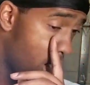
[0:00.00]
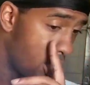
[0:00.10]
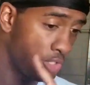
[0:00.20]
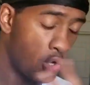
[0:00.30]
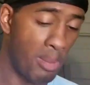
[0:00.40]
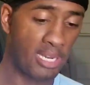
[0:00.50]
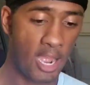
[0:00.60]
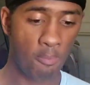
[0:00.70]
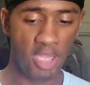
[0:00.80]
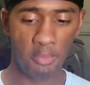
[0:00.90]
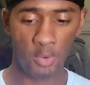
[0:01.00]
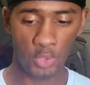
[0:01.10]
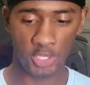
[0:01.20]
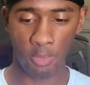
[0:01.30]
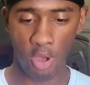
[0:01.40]
So my down payment
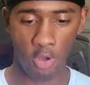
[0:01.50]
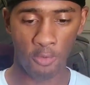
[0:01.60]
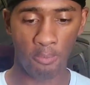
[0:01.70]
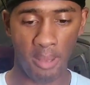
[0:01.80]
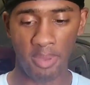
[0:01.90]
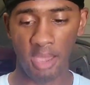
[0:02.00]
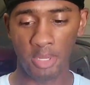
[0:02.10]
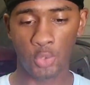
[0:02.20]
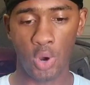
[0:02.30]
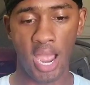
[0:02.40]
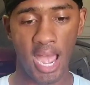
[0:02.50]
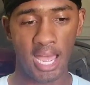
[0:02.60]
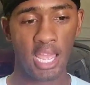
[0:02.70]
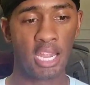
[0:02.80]
was small, my payments were high.